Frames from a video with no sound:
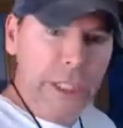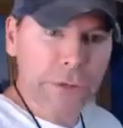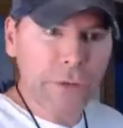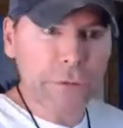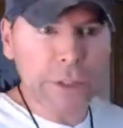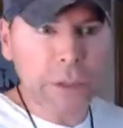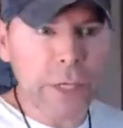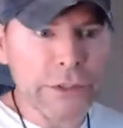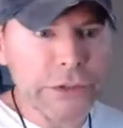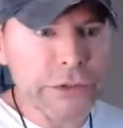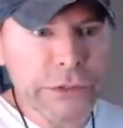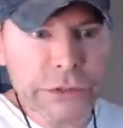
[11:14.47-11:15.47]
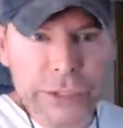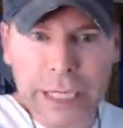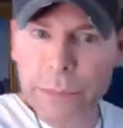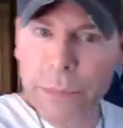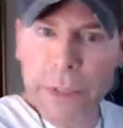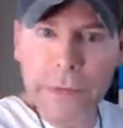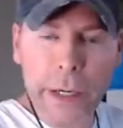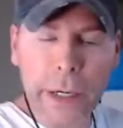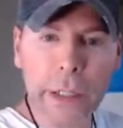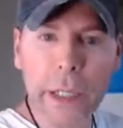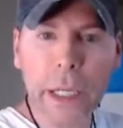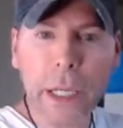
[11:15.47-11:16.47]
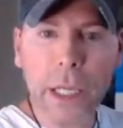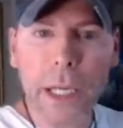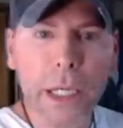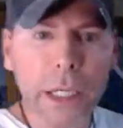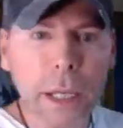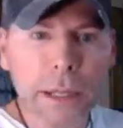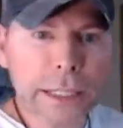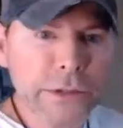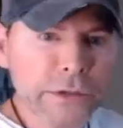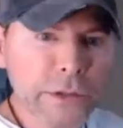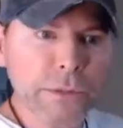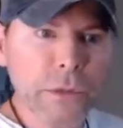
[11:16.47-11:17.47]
If you have any questions, just type them in there and I'll answer them.